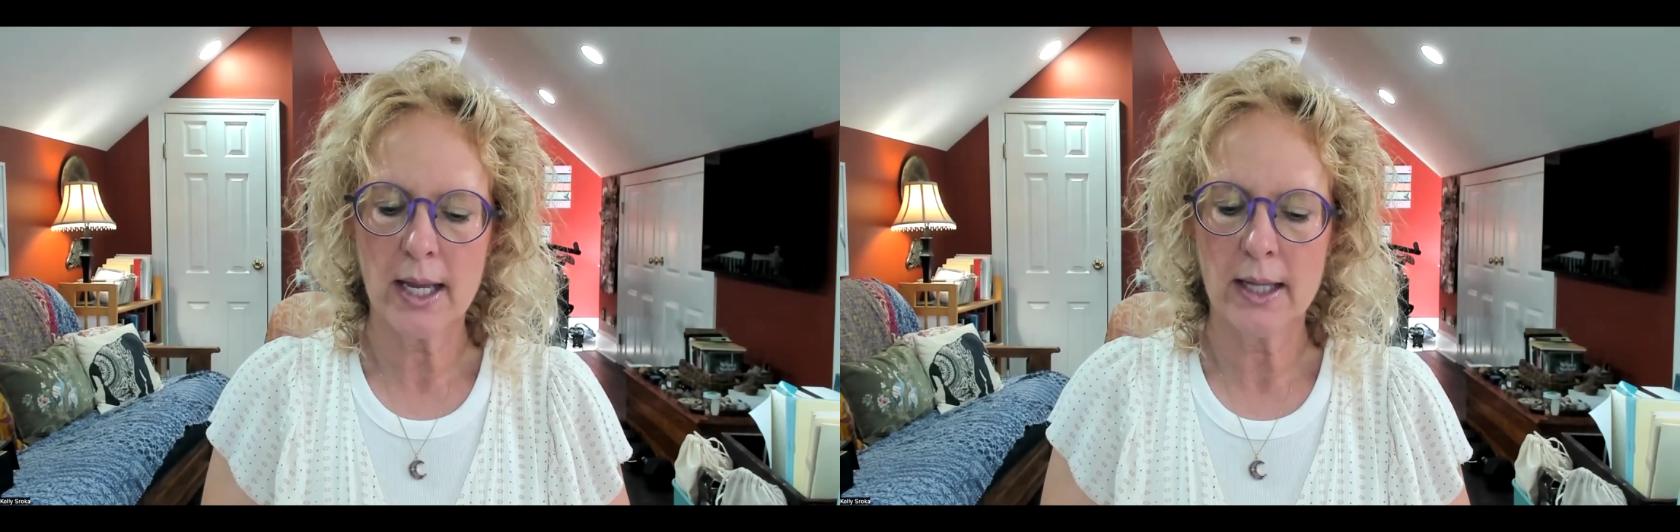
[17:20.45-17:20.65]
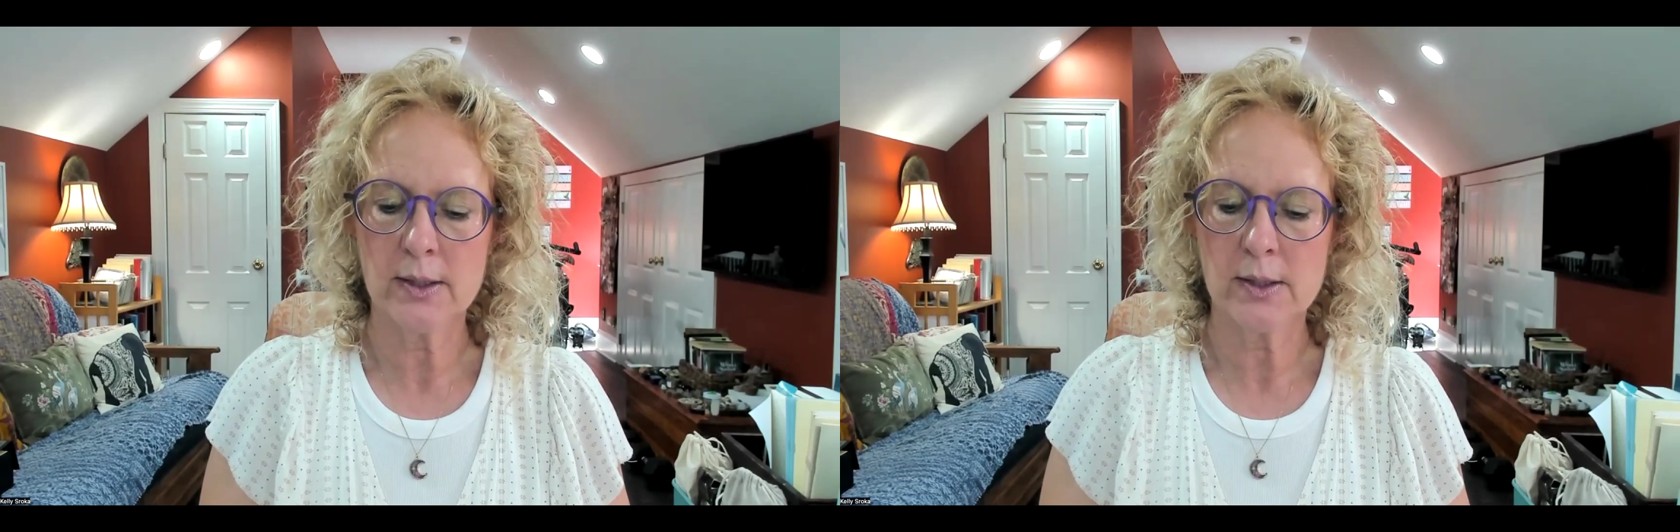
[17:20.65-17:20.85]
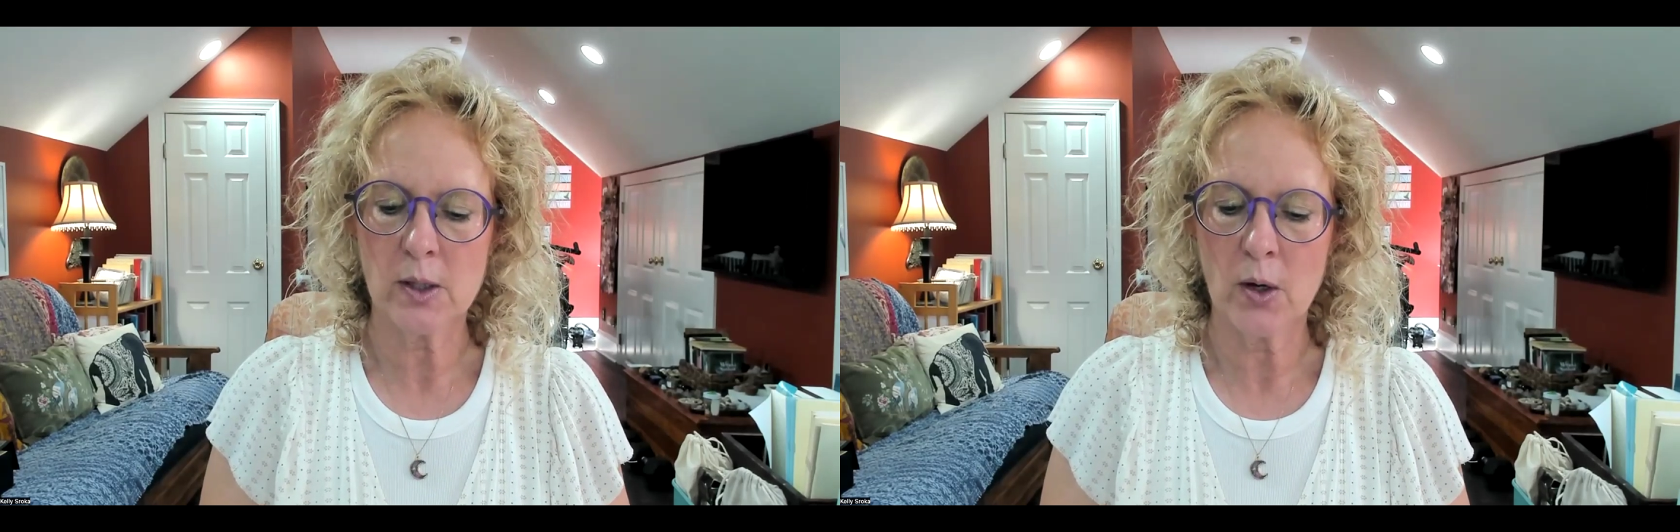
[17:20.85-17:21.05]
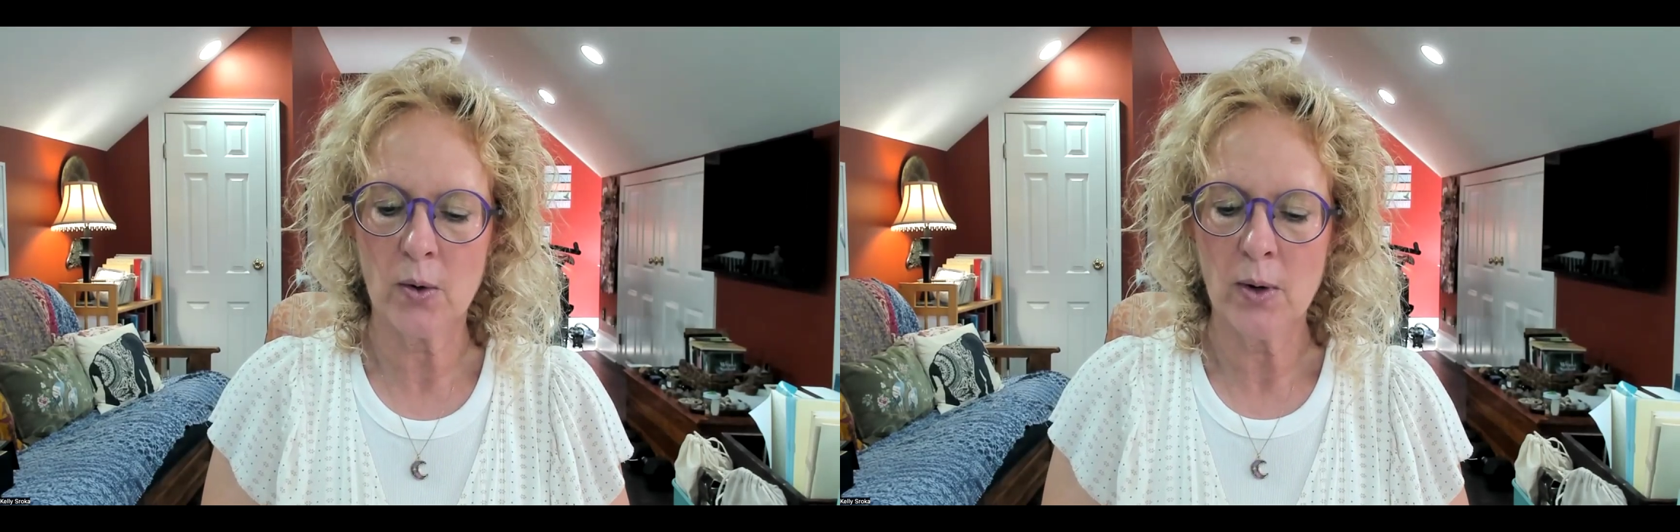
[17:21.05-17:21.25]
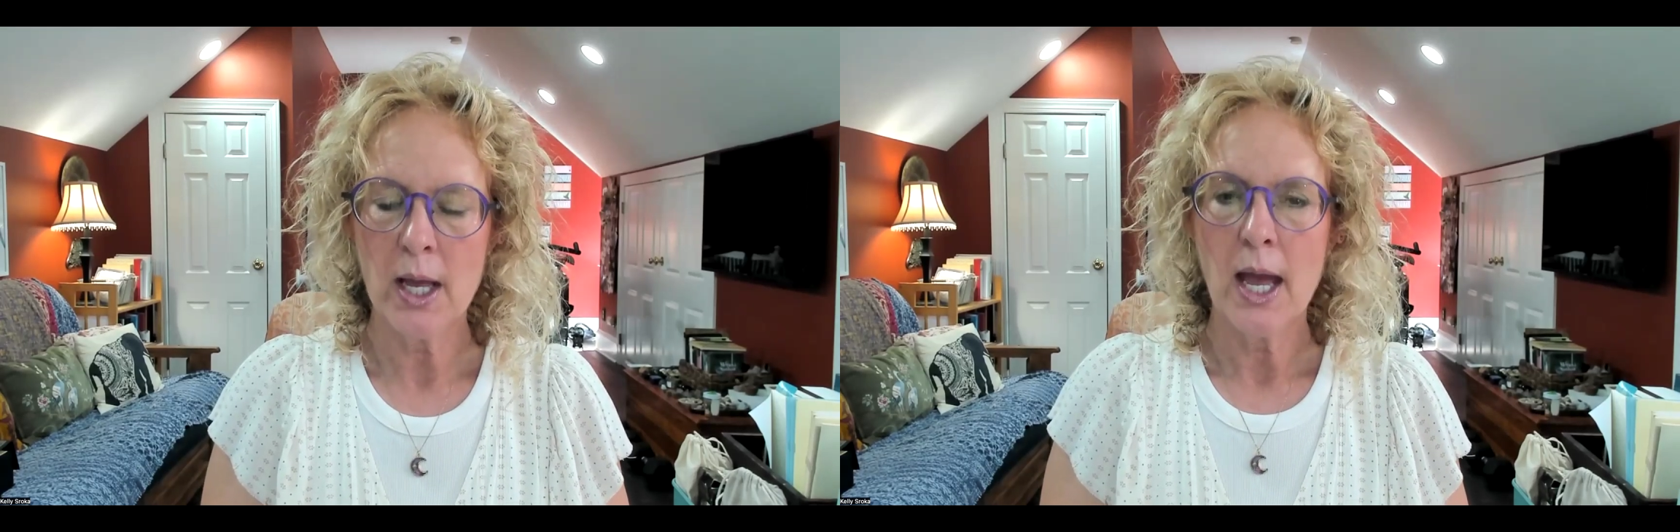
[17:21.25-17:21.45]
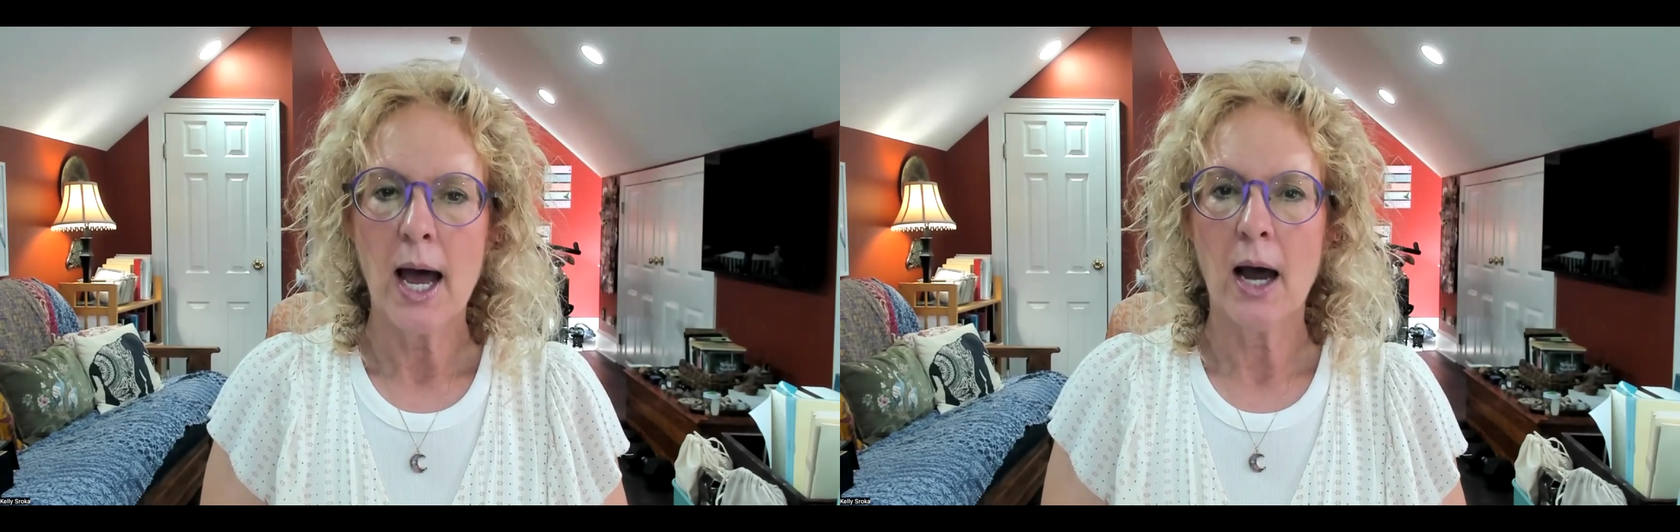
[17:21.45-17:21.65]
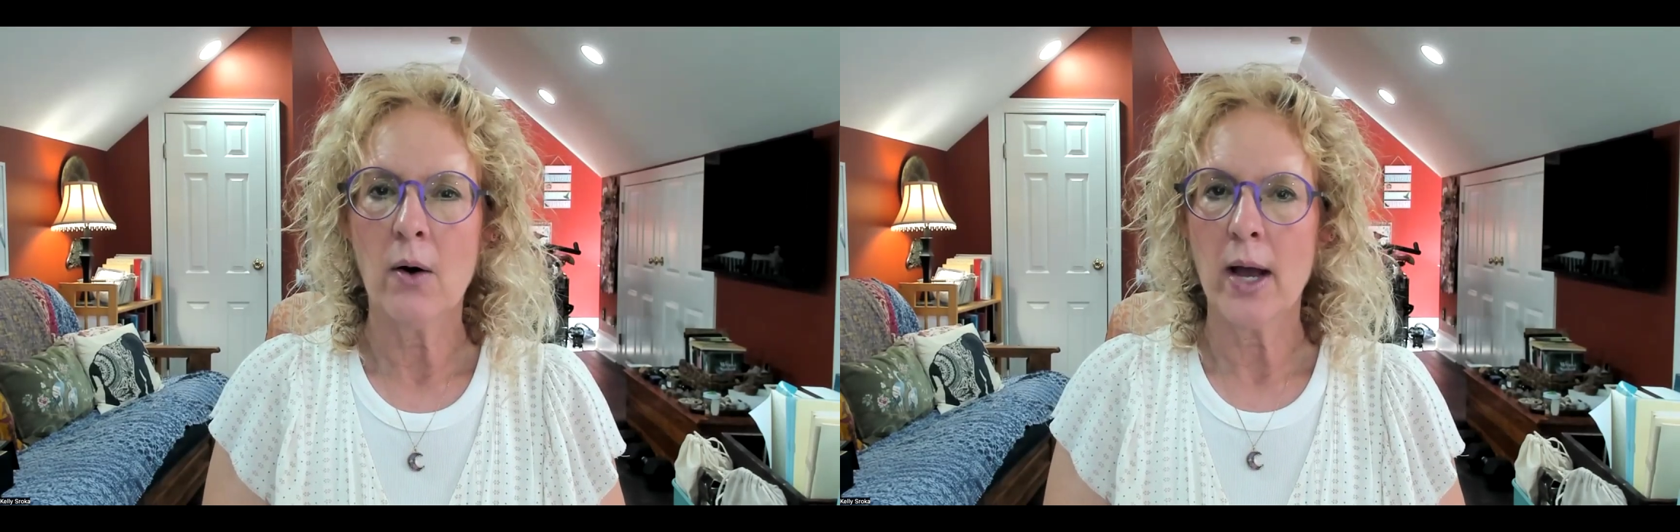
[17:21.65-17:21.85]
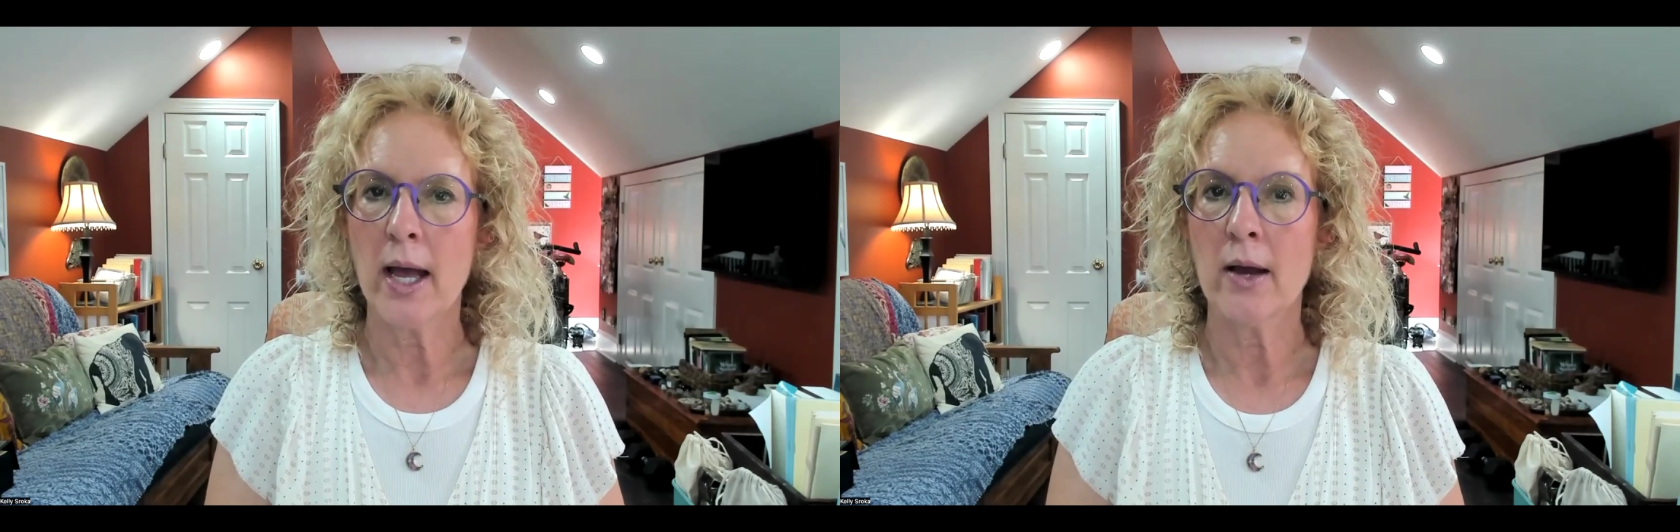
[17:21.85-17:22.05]
and so
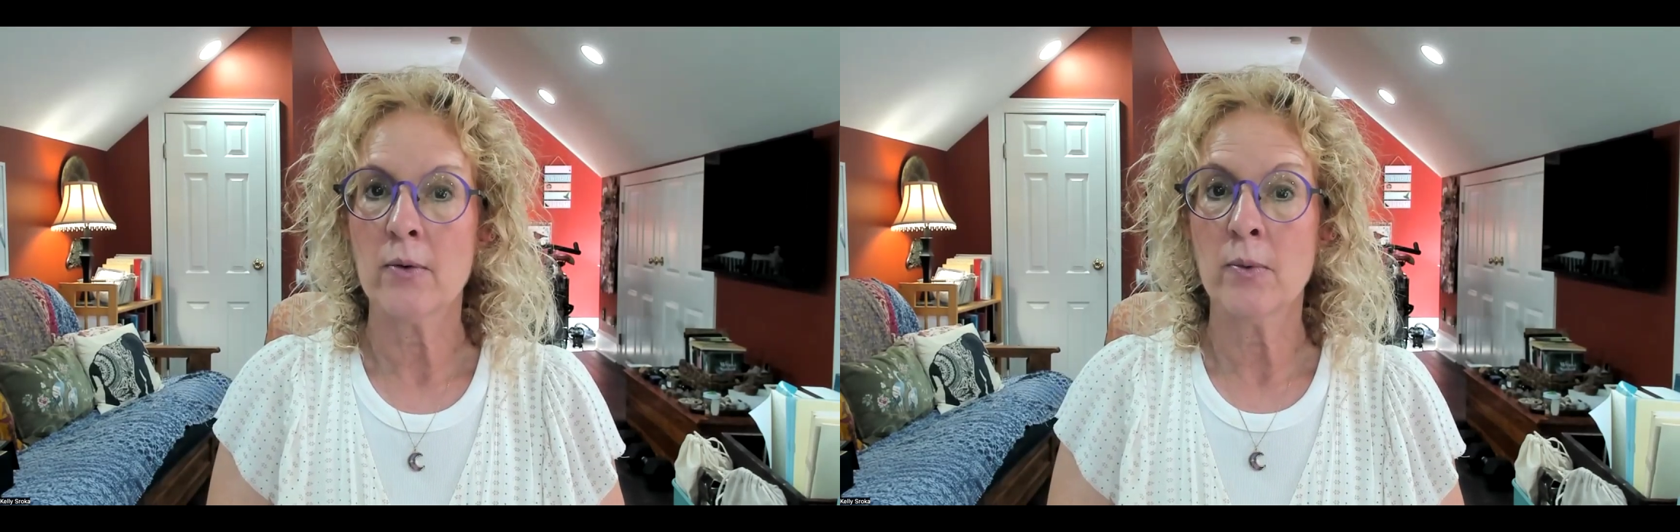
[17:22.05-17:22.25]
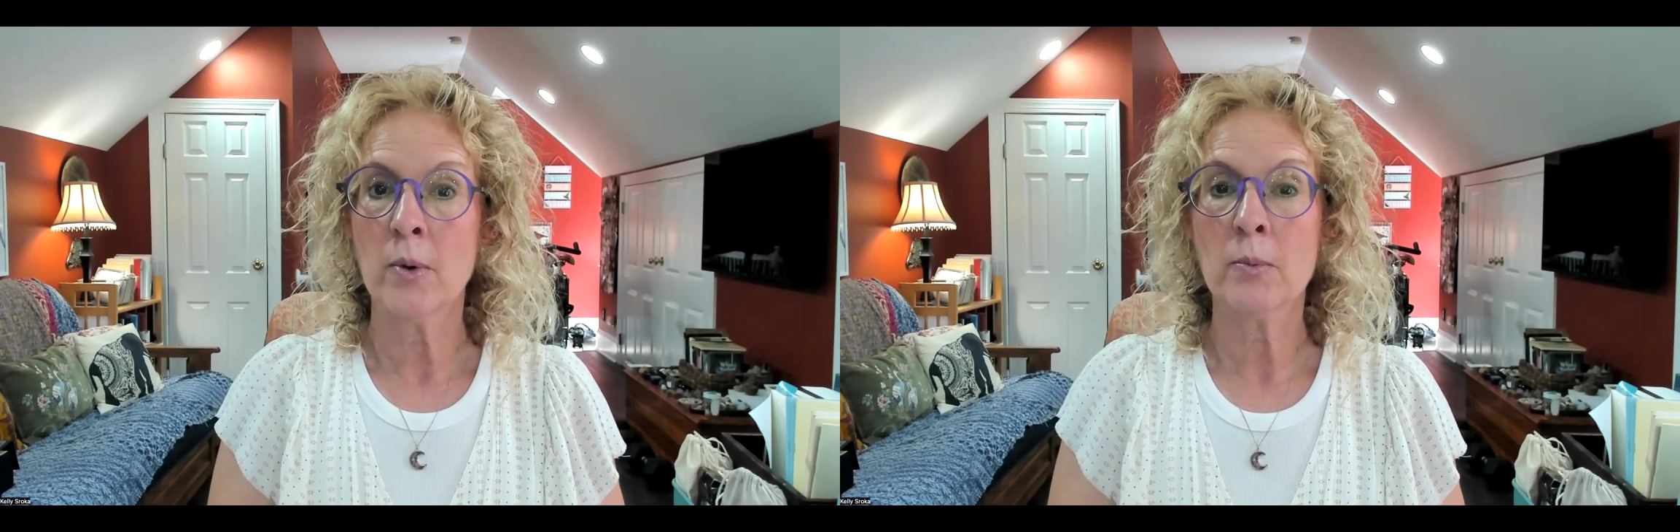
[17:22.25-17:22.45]
I'll have